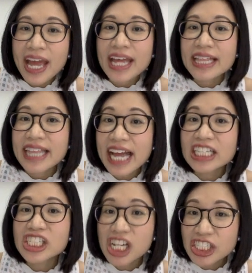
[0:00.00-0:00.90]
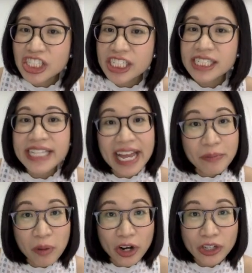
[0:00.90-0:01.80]
that touches that
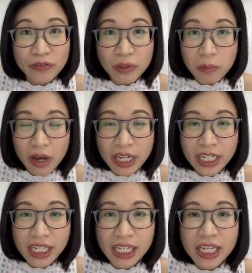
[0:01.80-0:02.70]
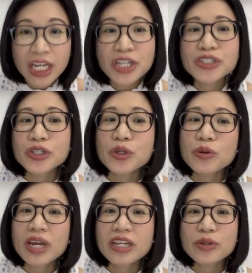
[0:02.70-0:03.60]
part of the body. So you
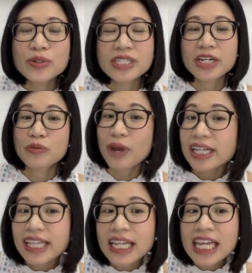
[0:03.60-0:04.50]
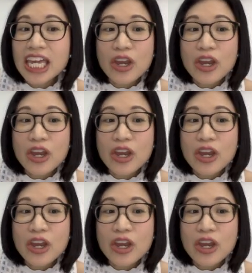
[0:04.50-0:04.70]
can use it rectally,